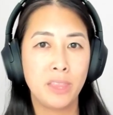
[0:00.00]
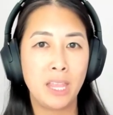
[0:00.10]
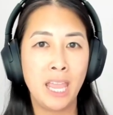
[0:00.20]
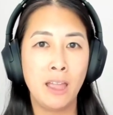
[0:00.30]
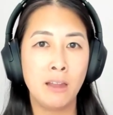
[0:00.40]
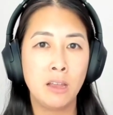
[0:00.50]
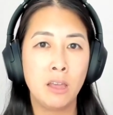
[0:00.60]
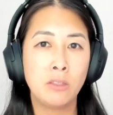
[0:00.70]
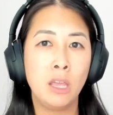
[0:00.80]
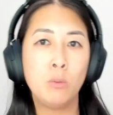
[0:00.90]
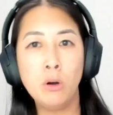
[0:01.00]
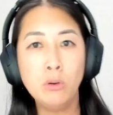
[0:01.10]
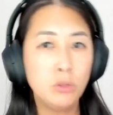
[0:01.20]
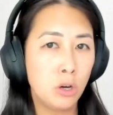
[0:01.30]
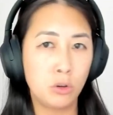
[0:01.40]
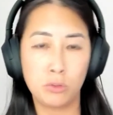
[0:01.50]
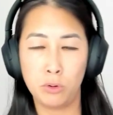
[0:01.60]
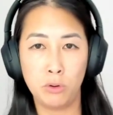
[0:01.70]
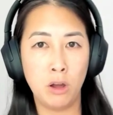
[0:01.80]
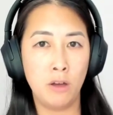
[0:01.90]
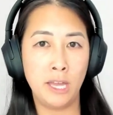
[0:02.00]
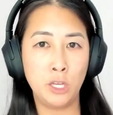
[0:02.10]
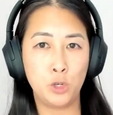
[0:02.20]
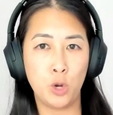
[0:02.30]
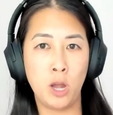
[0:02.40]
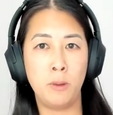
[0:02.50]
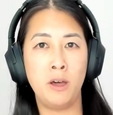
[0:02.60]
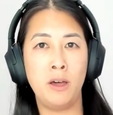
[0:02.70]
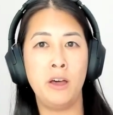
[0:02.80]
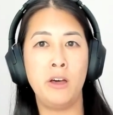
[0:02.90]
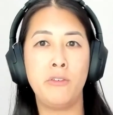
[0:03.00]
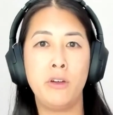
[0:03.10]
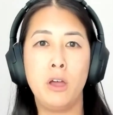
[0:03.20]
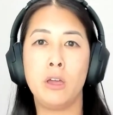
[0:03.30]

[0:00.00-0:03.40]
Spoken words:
And they won't go through all that drama of